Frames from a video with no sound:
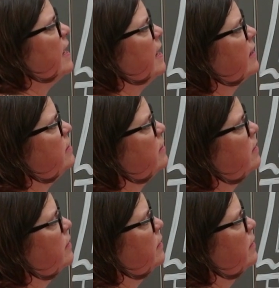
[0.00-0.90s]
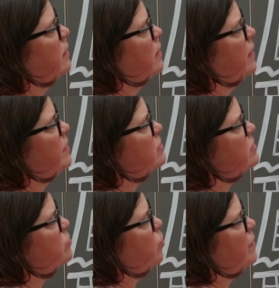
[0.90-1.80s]
Hand, and this
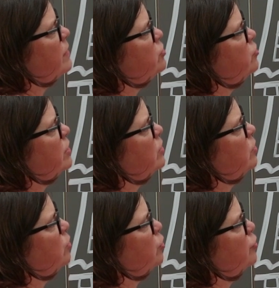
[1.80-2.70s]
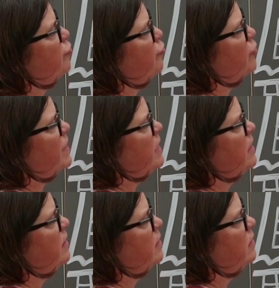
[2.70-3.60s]
is one that you can learn free.